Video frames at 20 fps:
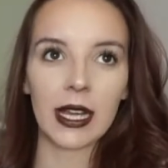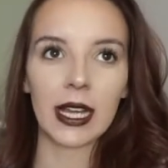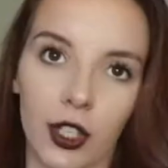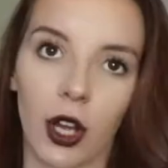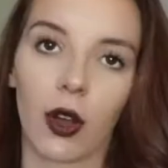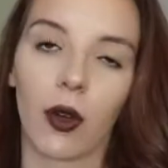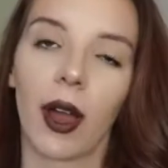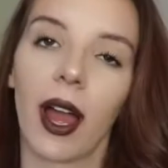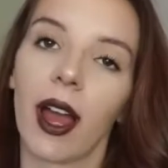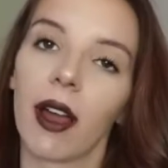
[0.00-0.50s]

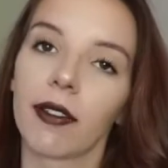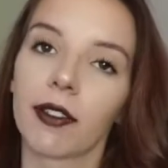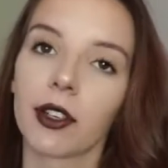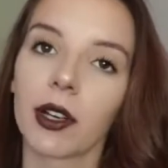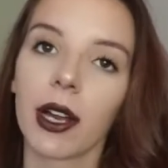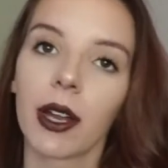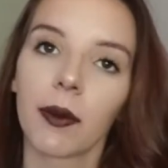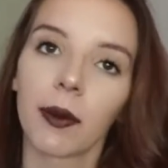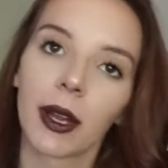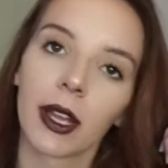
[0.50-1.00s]
So after
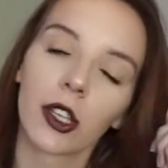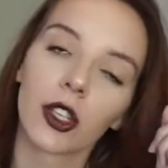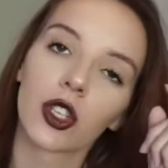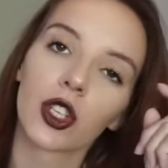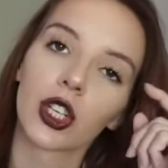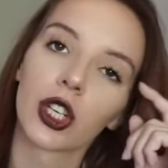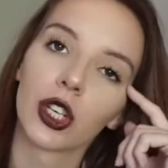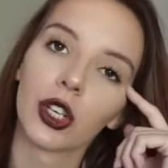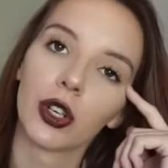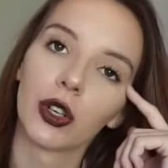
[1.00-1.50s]
I went
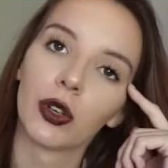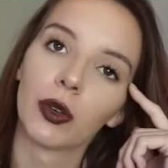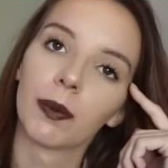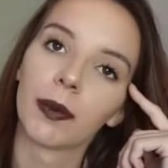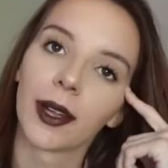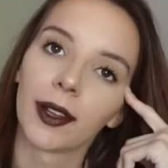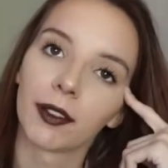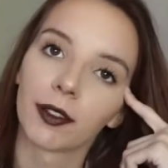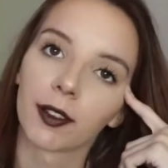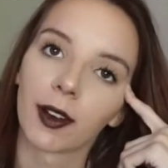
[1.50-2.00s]
to
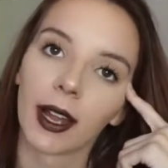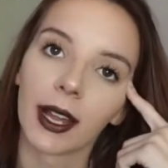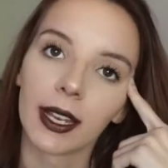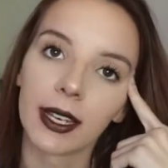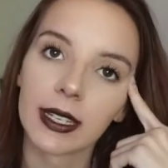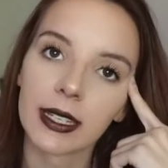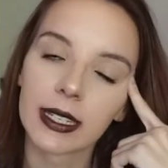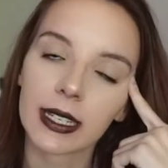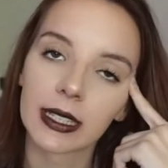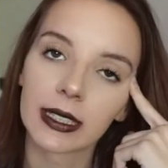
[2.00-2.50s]
my
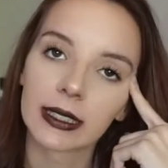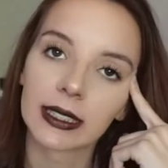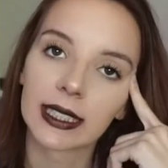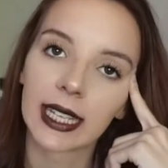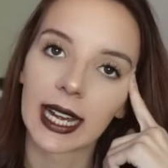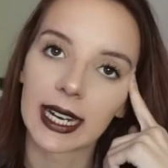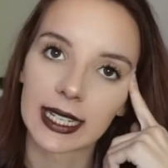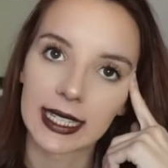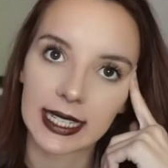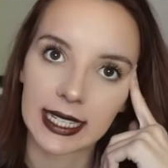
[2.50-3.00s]
friend
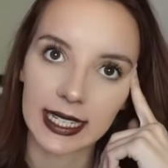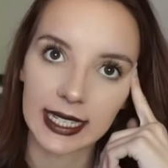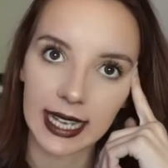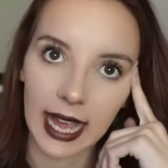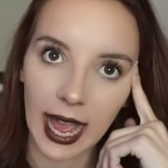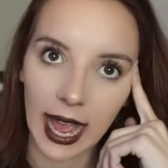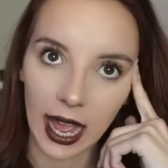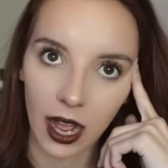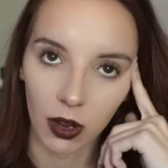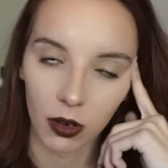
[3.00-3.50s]
Lexi's
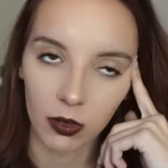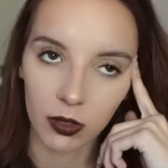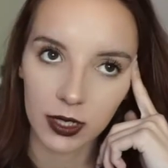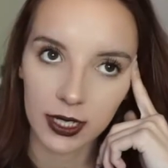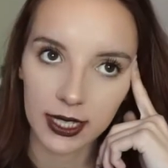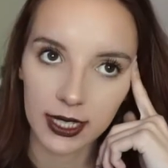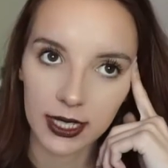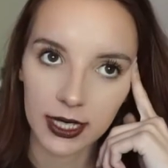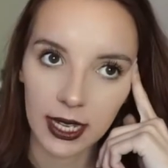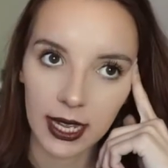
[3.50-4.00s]

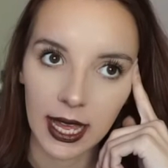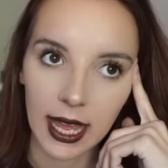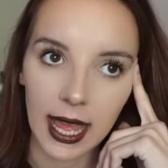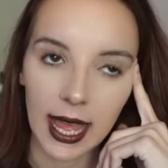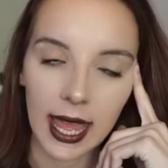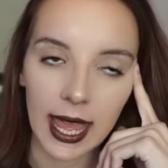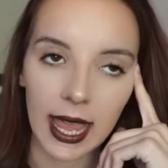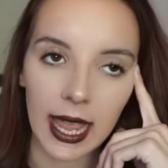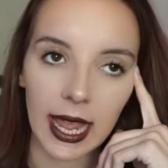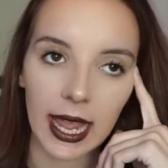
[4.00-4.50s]
house
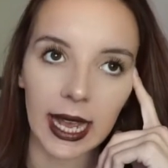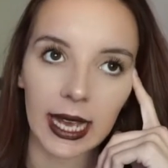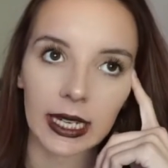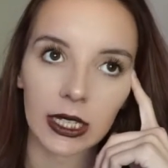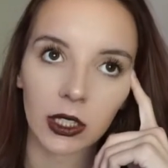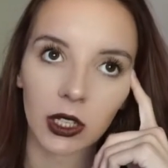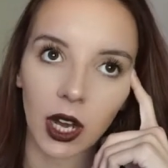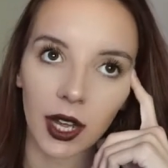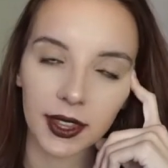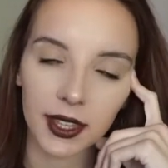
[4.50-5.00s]

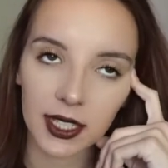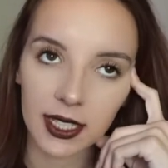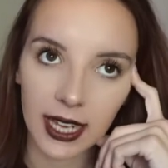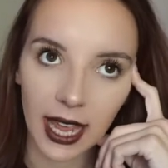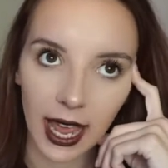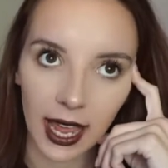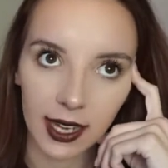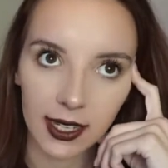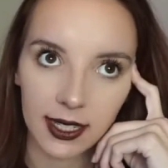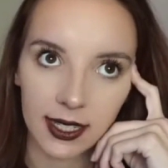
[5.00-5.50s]
and got the
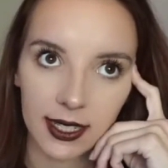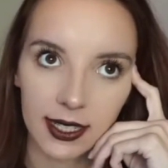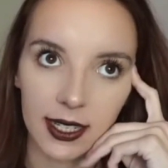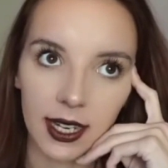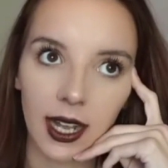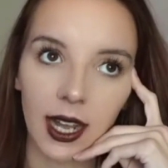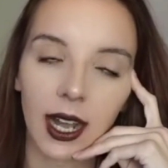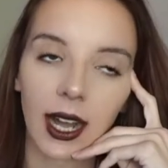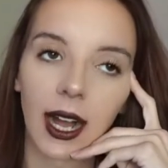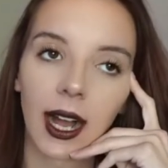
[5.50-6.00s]
test,
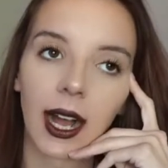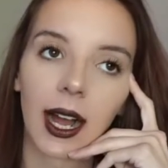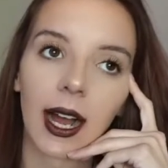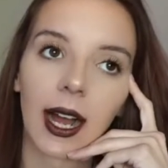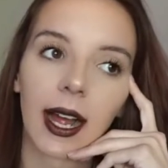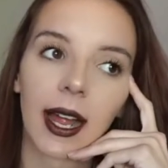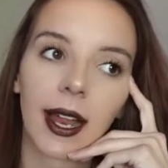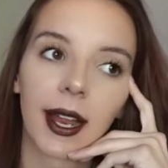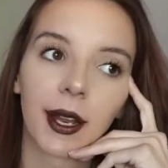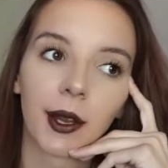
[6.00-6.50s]

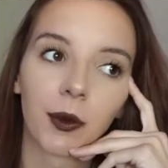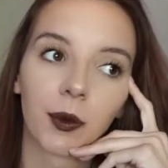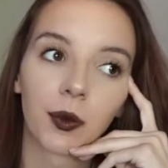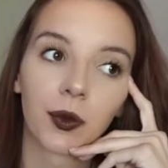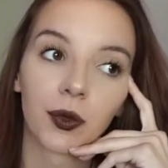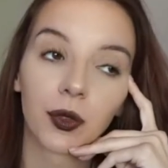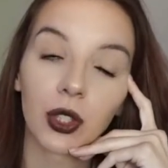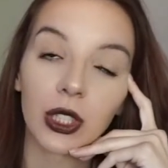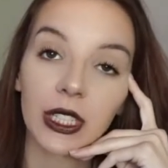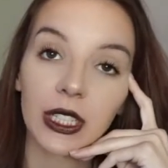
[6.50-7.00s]
I
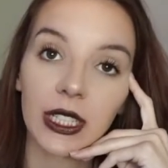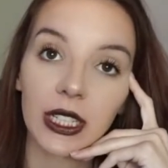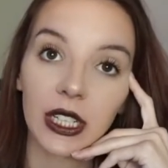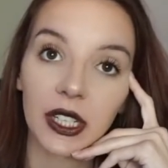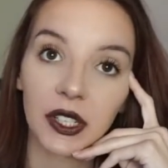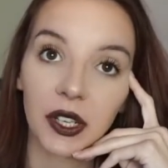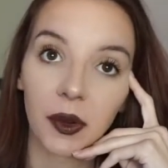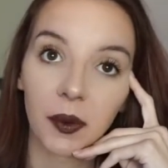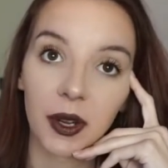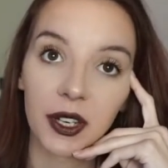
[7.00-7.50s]
really
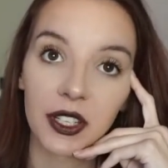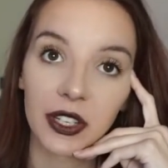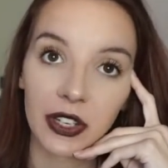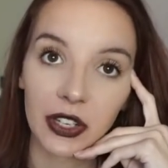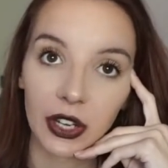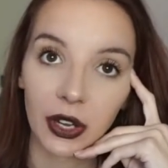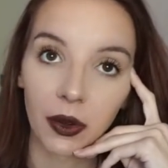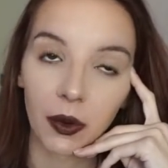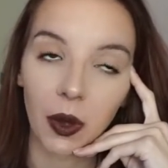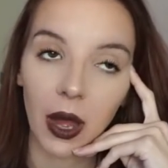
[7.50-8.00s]
didn't know what to
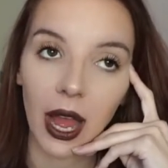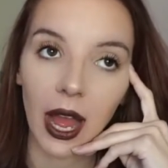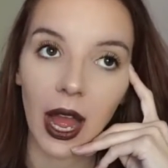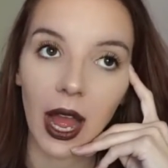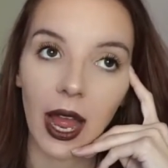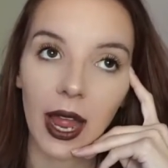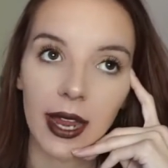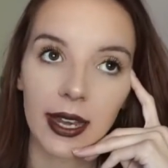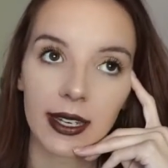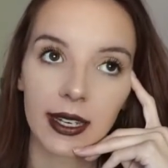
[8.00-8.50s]
do.
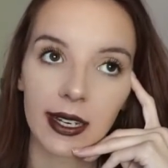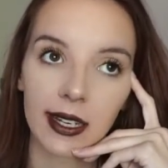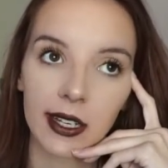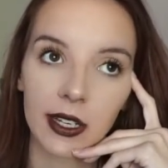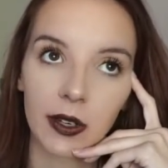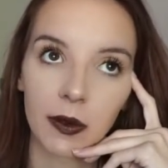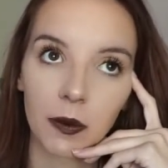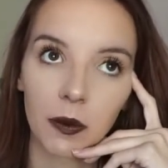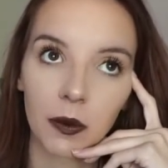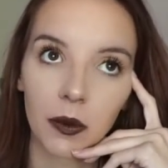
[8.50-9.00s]
I
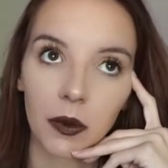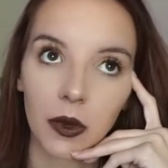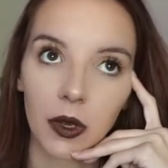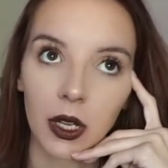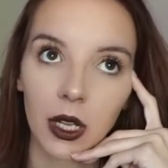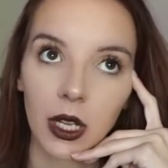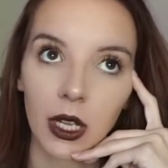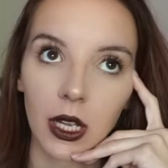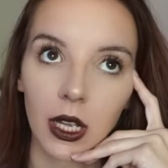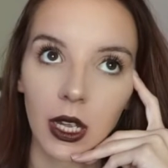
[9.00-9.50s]

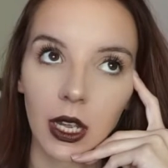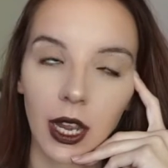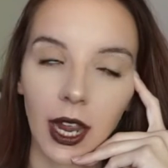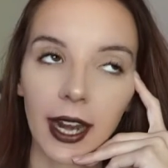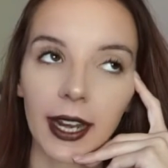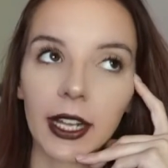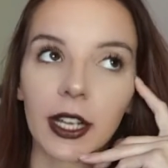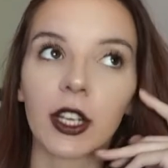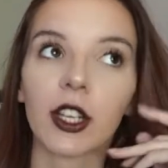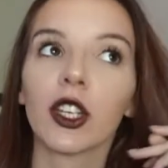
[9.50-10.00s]

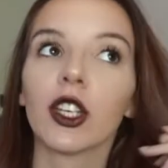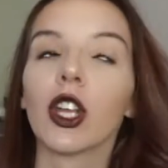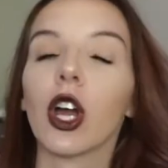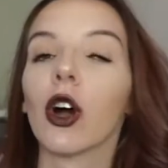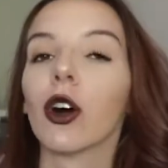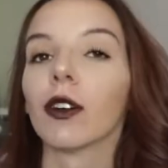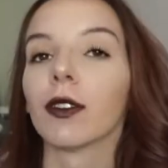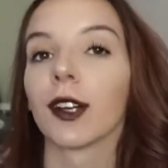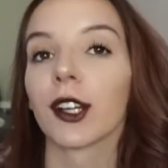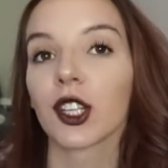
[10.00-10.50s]
didn't
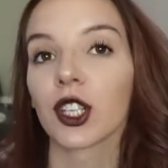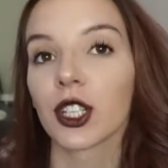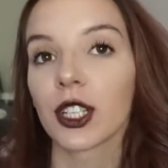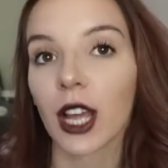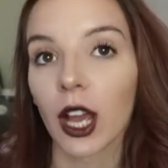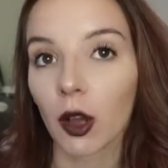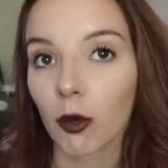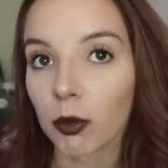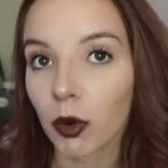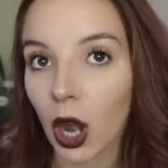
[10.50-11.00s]
know if I should
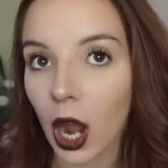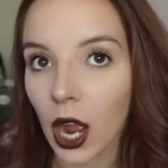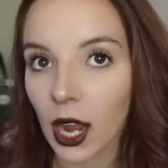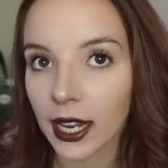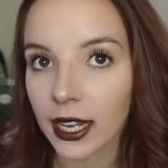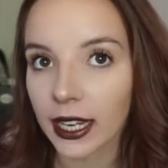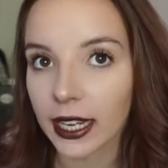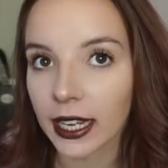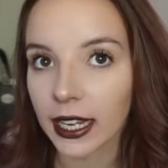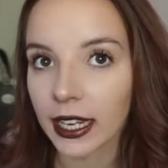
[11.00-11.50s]
tell
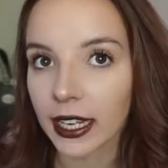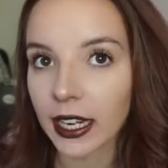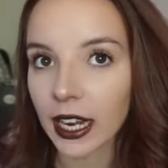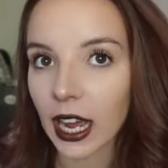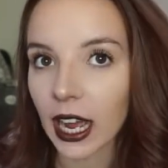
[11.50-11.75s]
Brian.